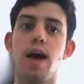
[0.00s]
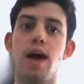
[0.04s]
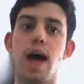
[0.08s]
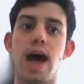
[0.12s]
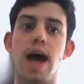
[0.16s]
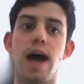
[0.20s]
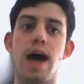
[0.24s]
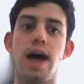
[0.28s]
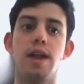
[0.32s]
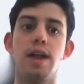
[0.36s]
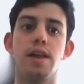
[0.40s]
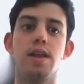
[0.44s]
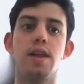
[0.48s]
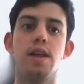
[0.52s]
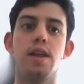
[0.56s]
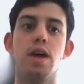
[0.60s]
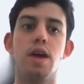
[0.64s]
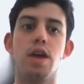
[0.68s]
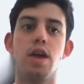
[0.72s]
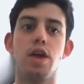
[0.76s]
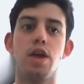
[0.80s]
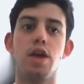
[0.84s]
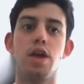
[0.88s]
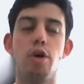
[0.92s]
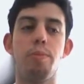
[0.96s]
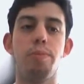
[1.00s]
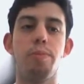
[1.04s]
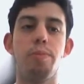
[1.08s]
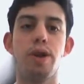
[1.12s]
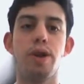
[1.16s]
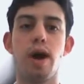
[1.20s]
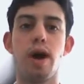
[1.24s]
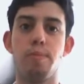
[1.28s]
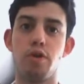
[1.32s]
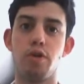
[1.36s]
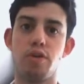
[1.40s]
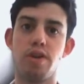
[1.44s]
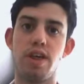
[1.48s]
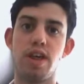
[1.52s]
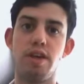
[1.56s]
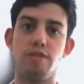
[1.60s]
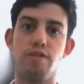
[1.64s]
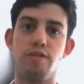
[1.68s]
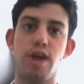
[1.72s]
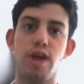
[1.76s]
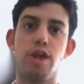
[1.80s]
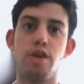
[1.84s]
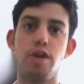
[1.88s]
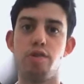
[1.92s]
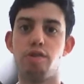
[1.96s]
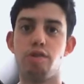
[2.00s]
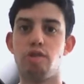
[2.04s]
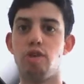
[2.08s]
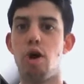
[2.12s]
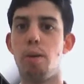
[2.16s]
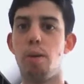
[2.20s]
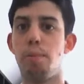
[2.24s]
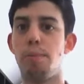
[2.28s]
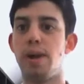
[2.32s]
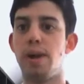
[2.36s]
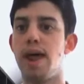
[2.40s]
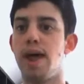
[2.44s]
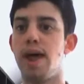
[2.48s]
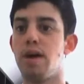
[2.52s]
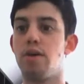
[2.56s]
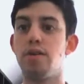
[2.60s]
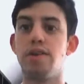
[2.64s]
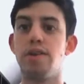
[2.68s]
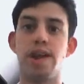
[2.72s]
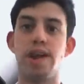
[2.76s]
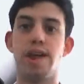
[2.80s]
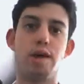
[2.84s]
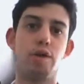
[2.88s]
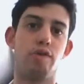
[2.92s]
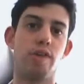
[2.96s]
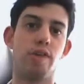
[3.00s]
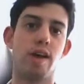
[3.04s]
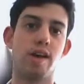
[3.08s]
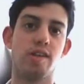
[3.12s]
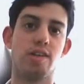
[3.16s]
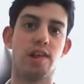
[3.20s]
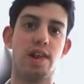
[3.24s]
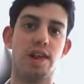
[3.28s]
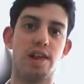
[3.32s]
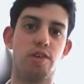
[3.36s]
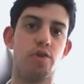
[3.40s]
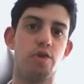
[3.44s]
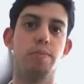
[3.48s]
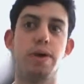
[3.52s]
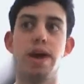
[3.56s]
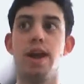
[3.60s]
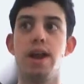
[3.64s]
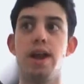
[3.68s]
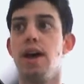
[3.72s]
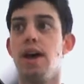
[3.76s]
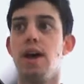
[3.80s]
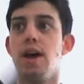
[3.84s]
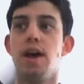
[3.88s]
and you open up your TV, you start playing on Deus Ex a little bit,